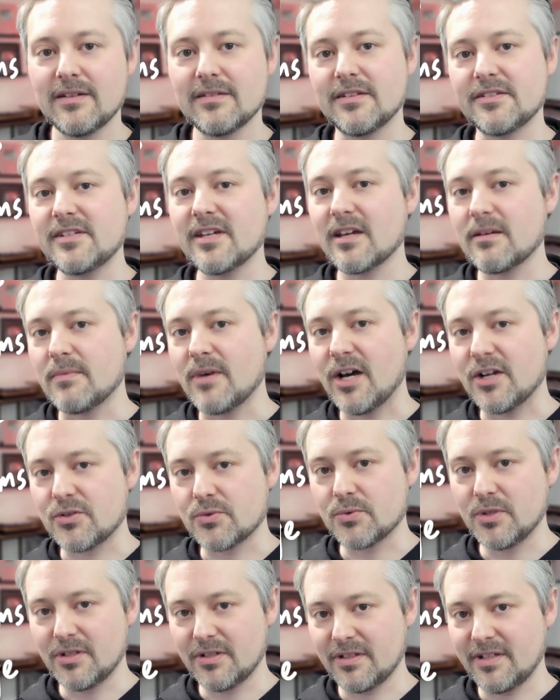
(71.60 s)
The second
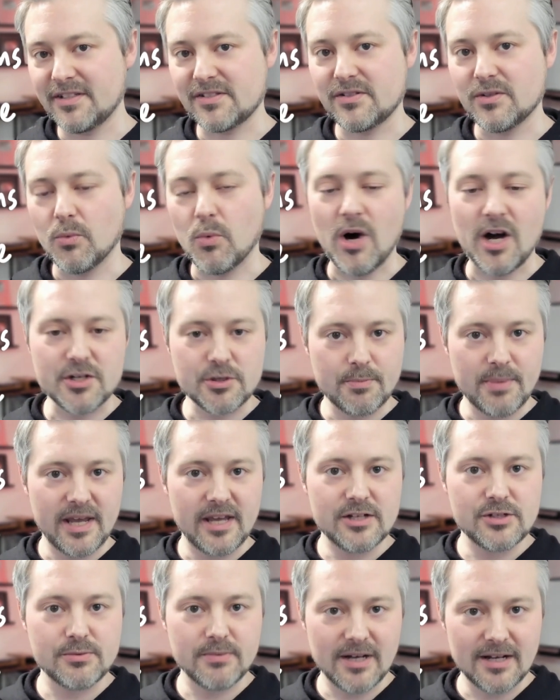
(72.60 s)
module, it's the watch
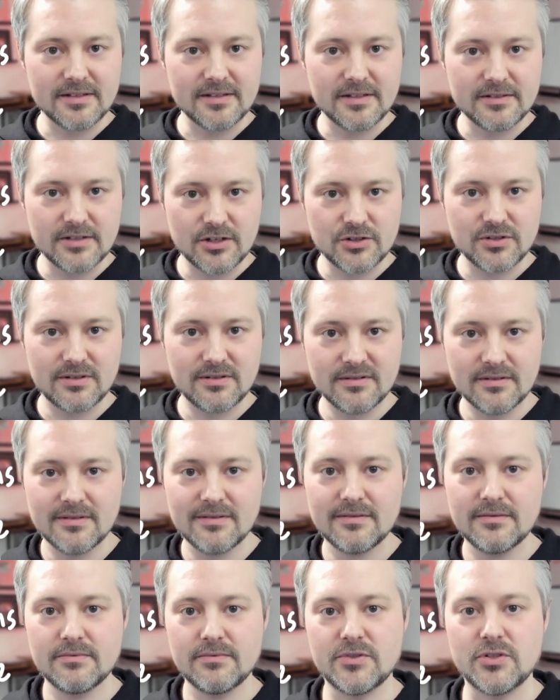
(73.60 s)
page monetization.
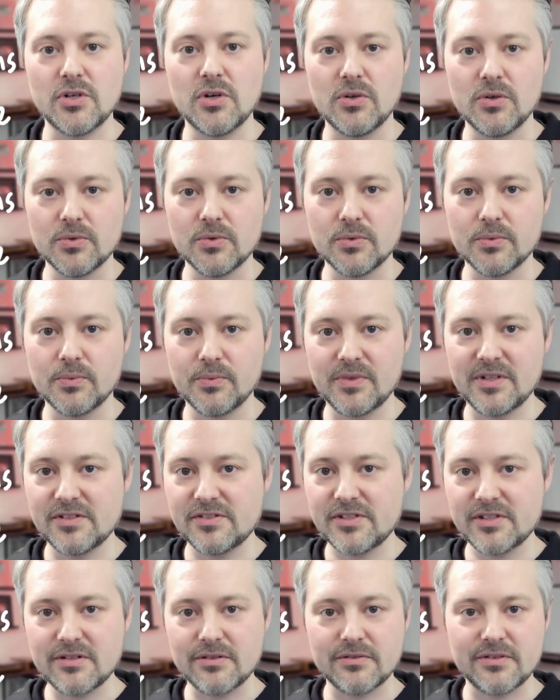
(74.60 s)
So
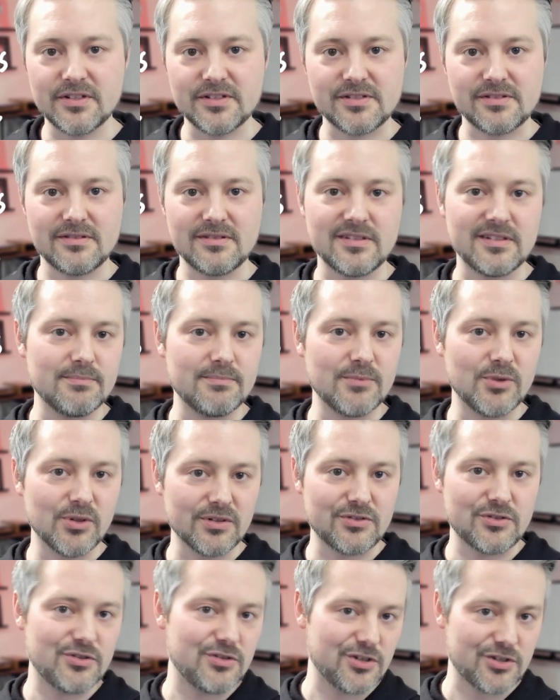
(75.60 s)
consider this the more
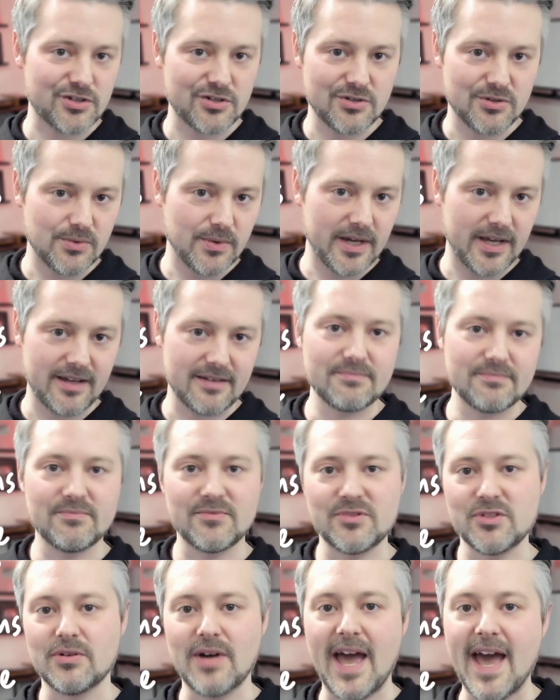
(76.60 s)
traditional way.
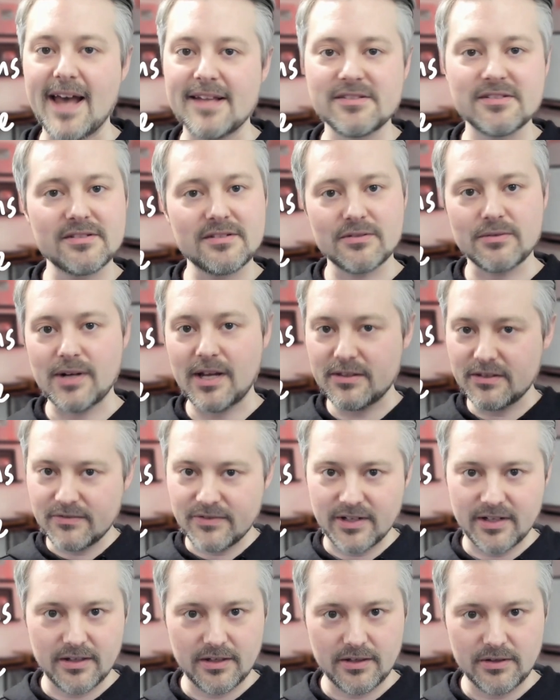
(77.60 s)
So ads in around the
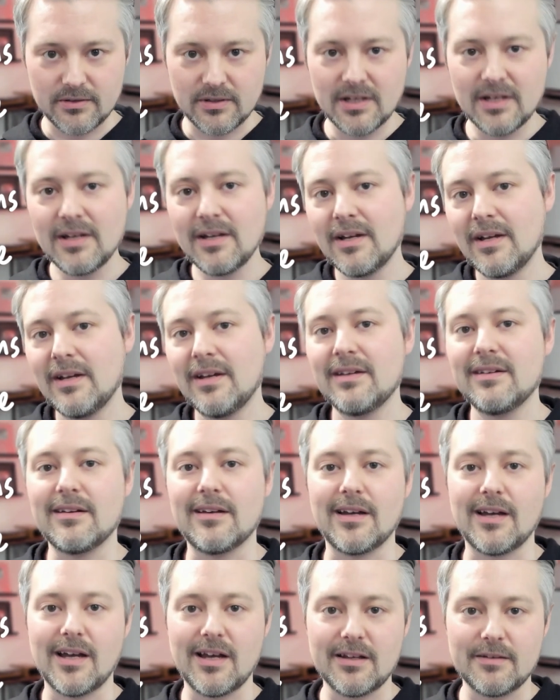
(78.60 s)
video.
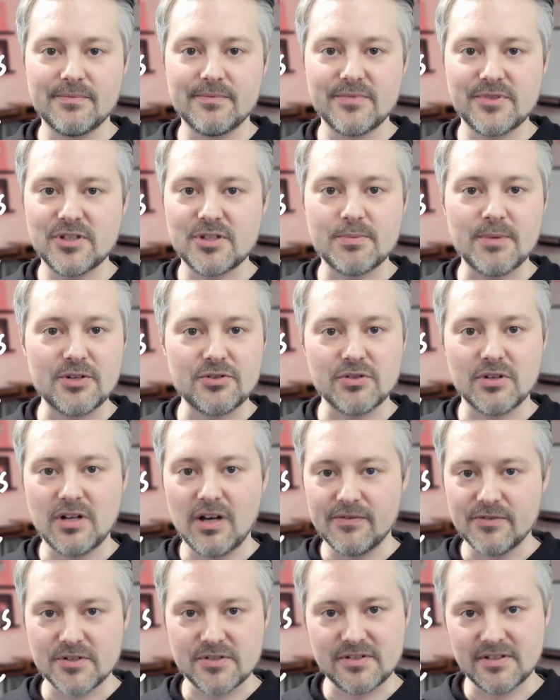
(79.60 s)
Uh, so this module
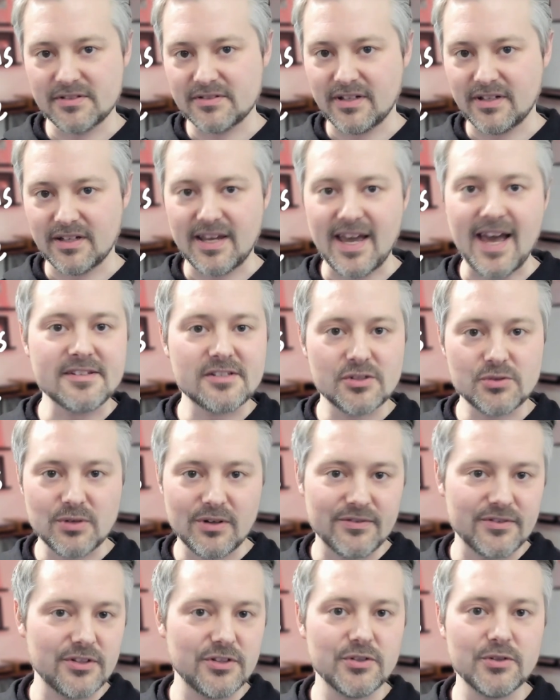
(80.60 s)
covers things like AdSense
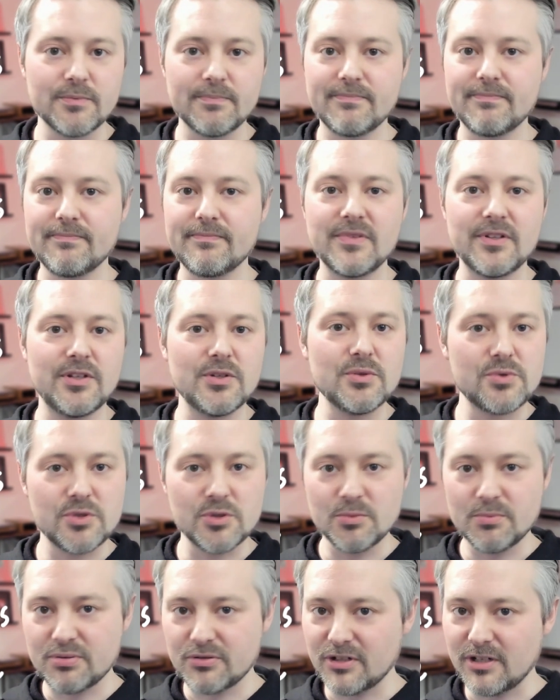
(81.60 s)
revenue,
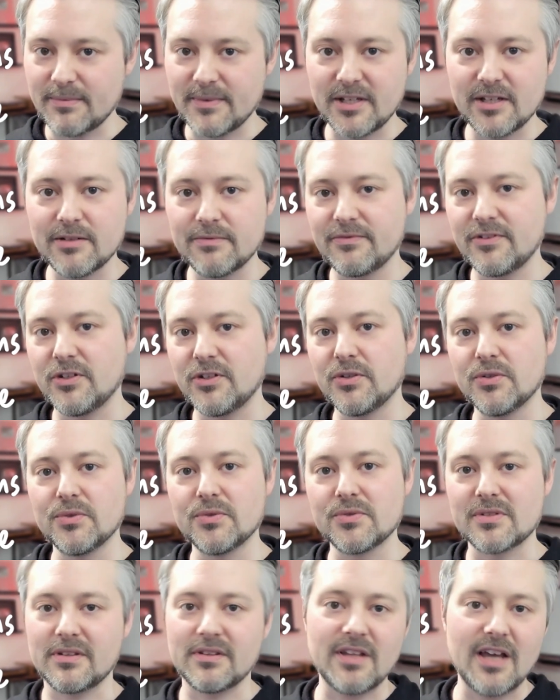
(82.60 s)
YouTube Premium
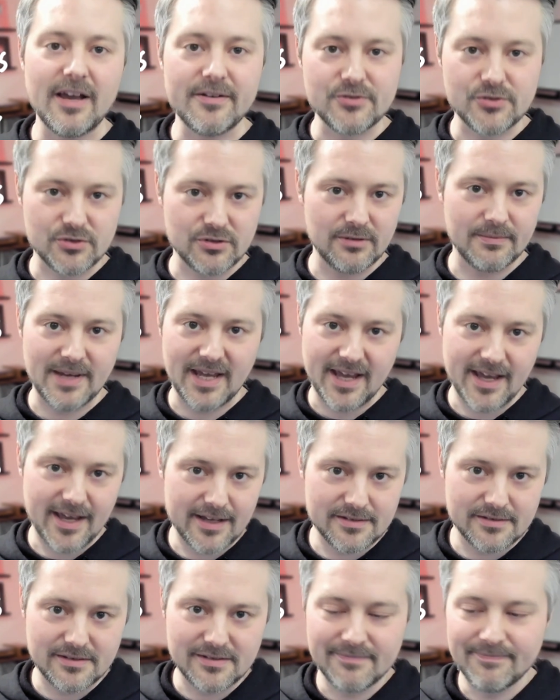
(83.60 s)
views, live stream
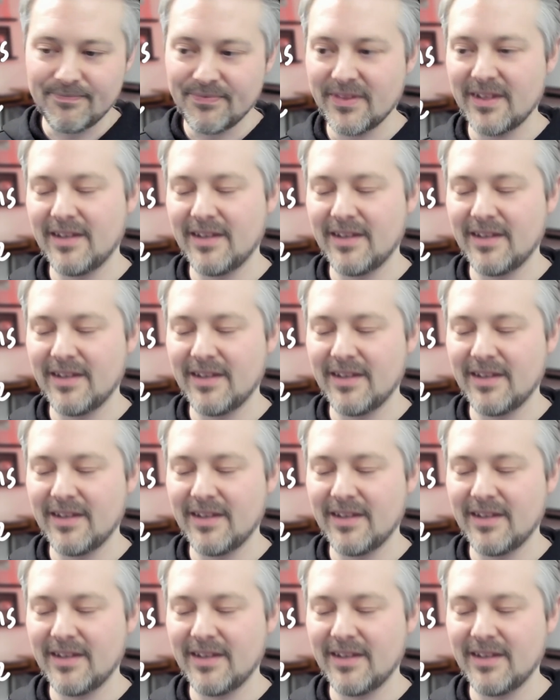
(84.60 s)
ads.